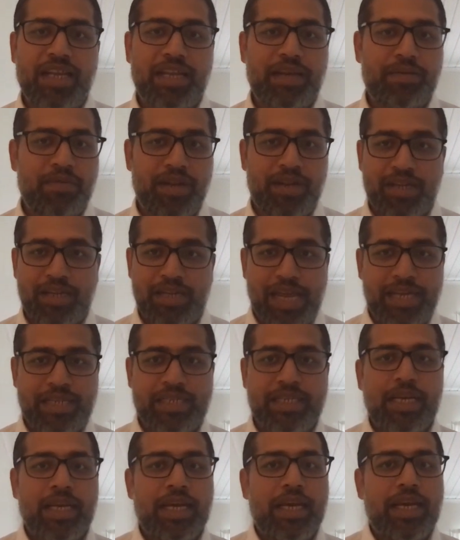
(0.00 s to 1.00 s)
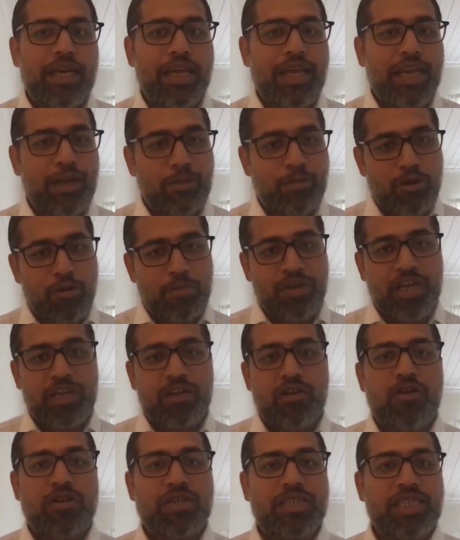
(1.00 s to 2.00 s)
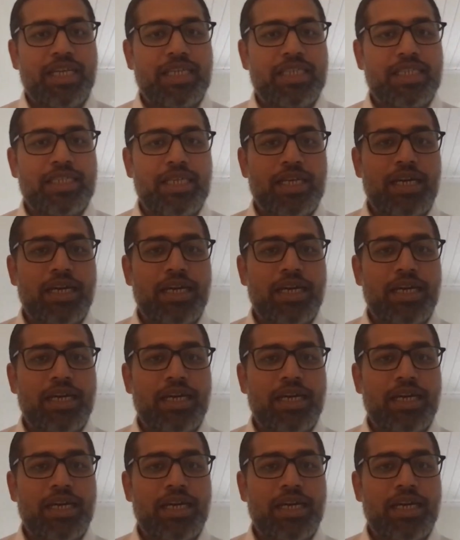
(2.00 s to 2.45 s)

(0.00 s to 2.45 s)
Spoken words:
It will detect inappropriate content.